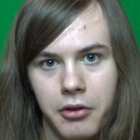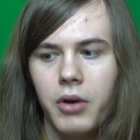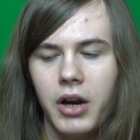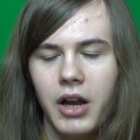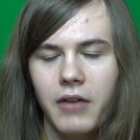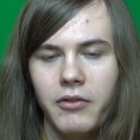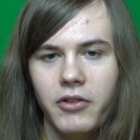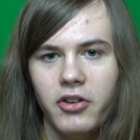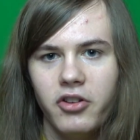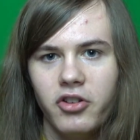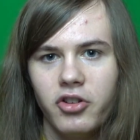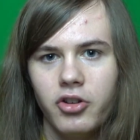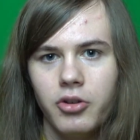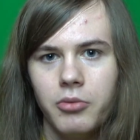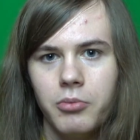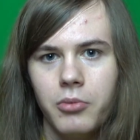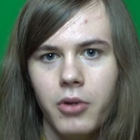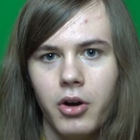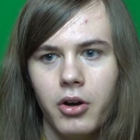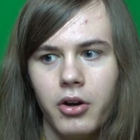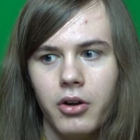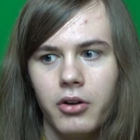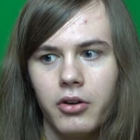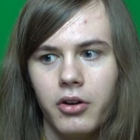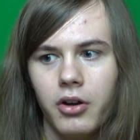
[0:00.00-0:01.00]
Whenever
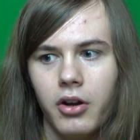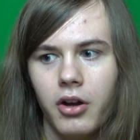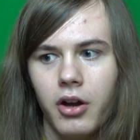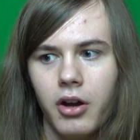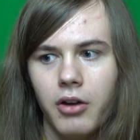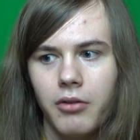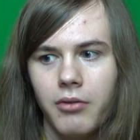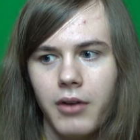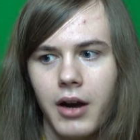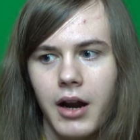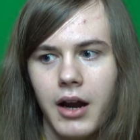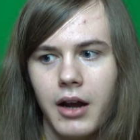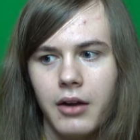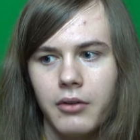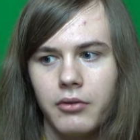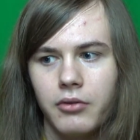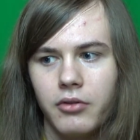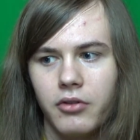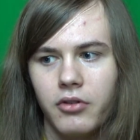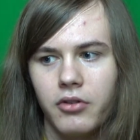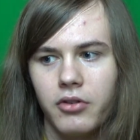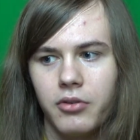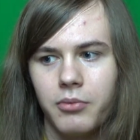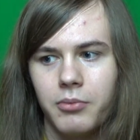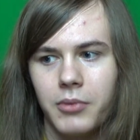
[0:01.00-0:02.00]
someone
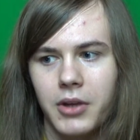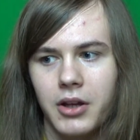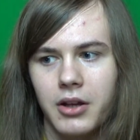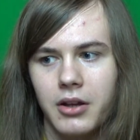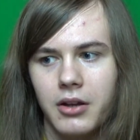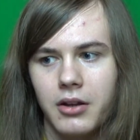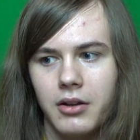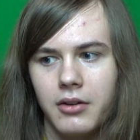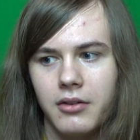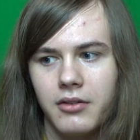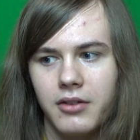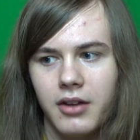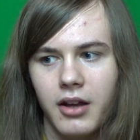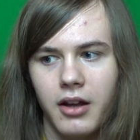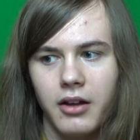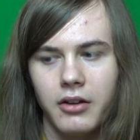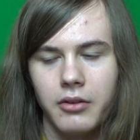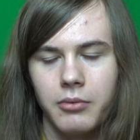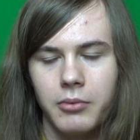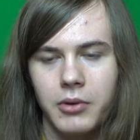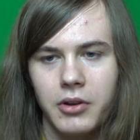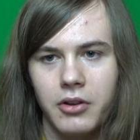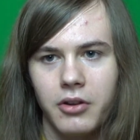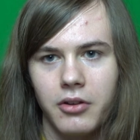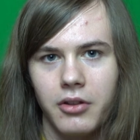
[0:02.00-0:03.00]
around me
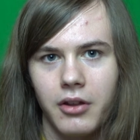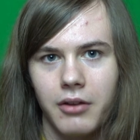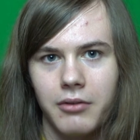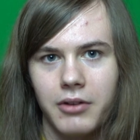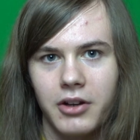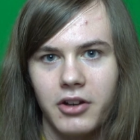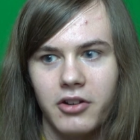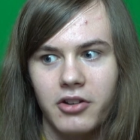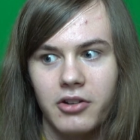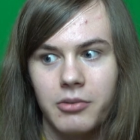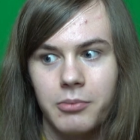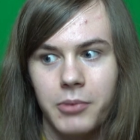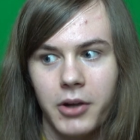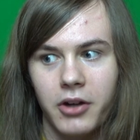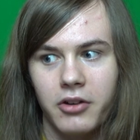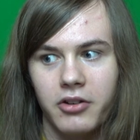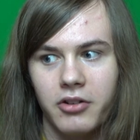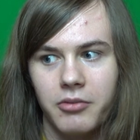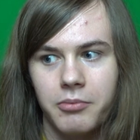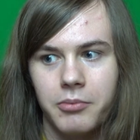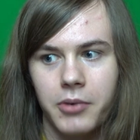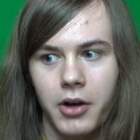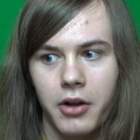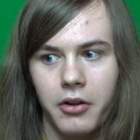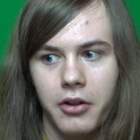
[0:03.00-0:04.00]
tells me that they're in a spot
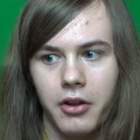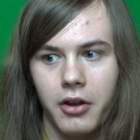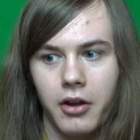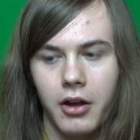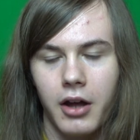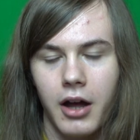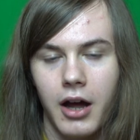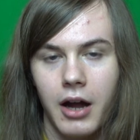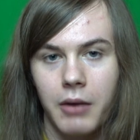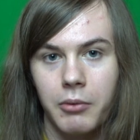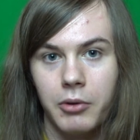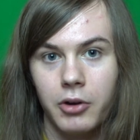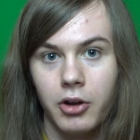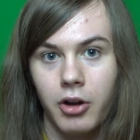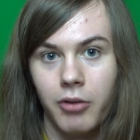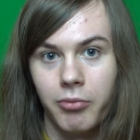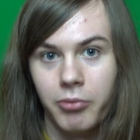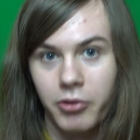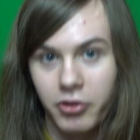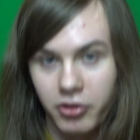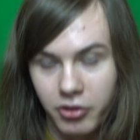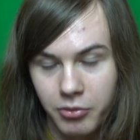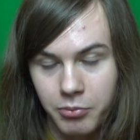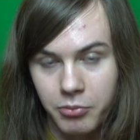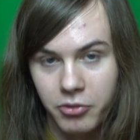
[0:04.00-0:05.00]
of bother, I will
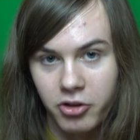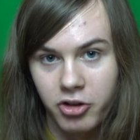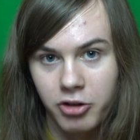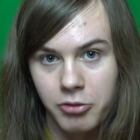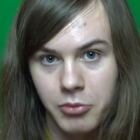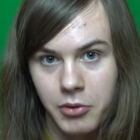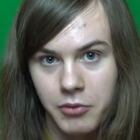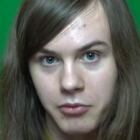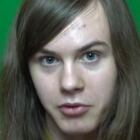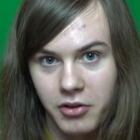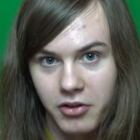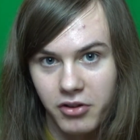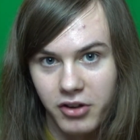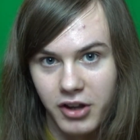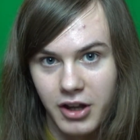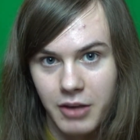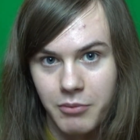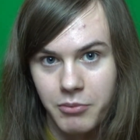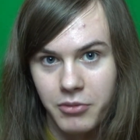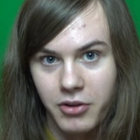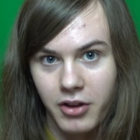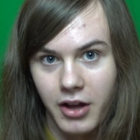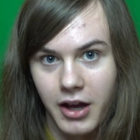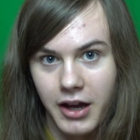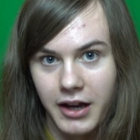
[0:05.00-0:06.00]
offer them some of the
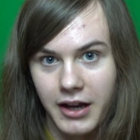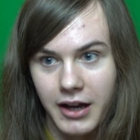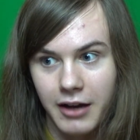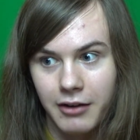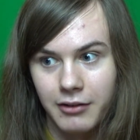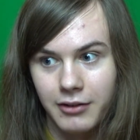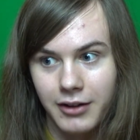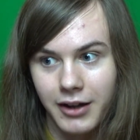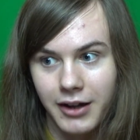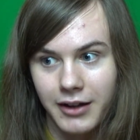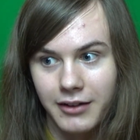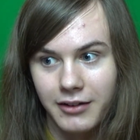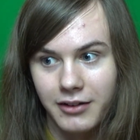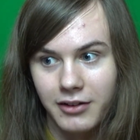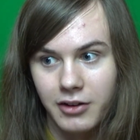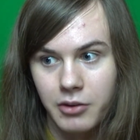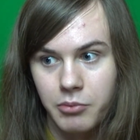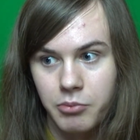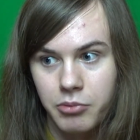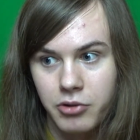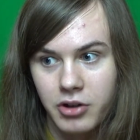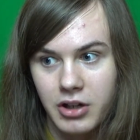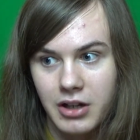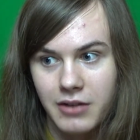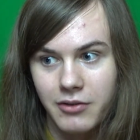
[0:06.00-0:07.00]
tips that I outlined in the
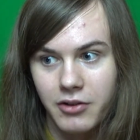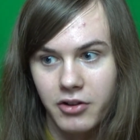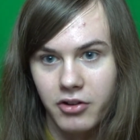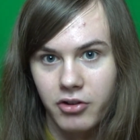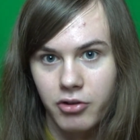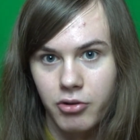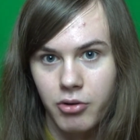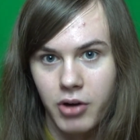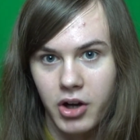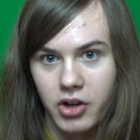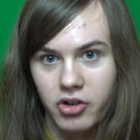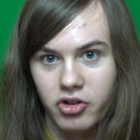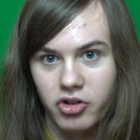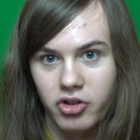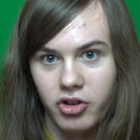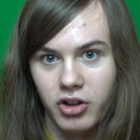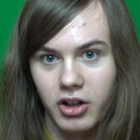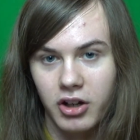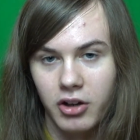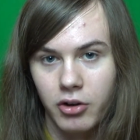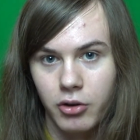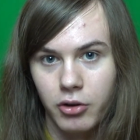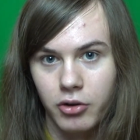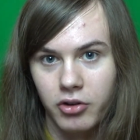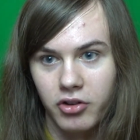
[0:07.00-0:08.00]
previous question
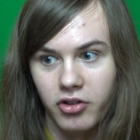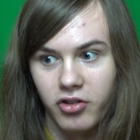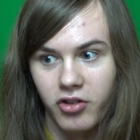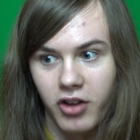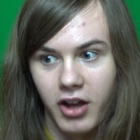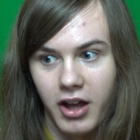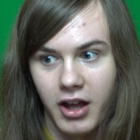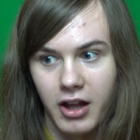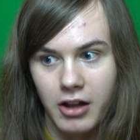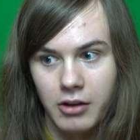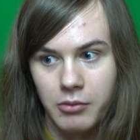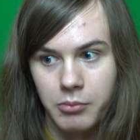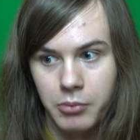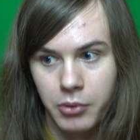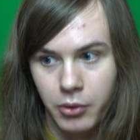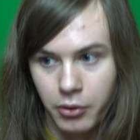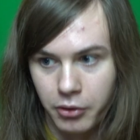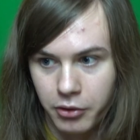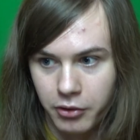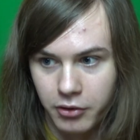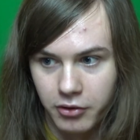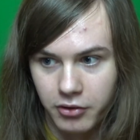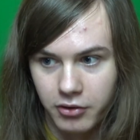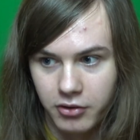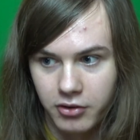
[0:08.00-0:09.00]
in order to help
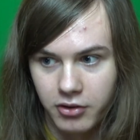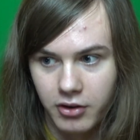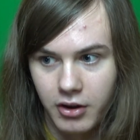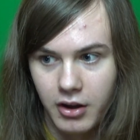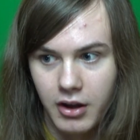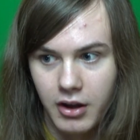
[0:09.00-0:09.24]
others.